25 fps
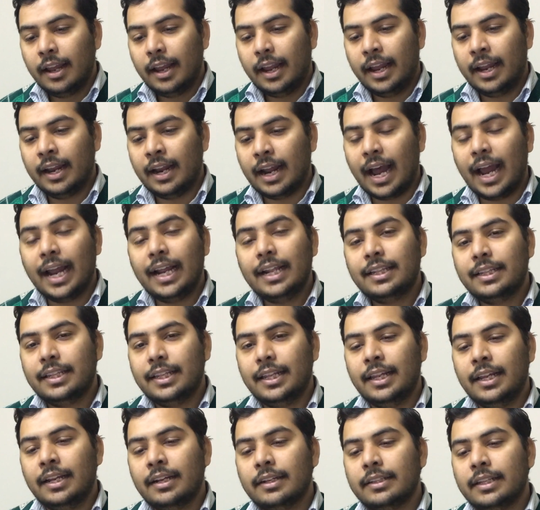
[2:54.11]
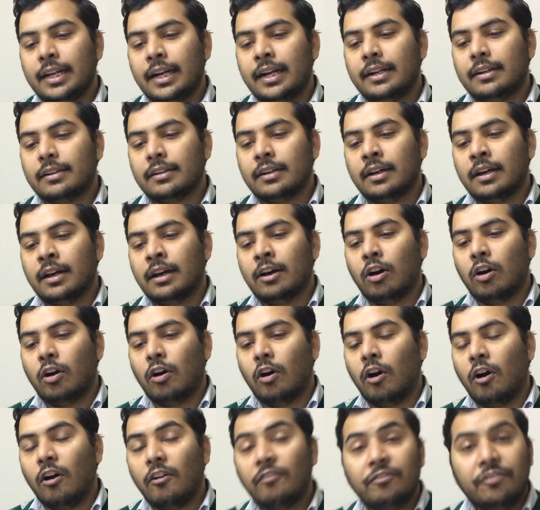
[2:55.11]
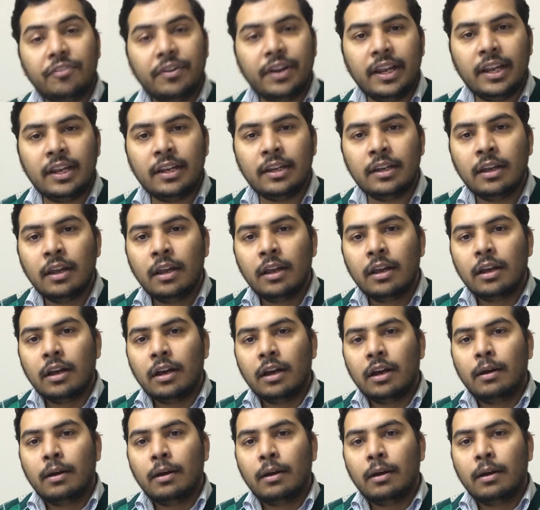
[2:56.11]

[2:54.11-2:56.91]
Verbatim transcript: and I think that uh, offering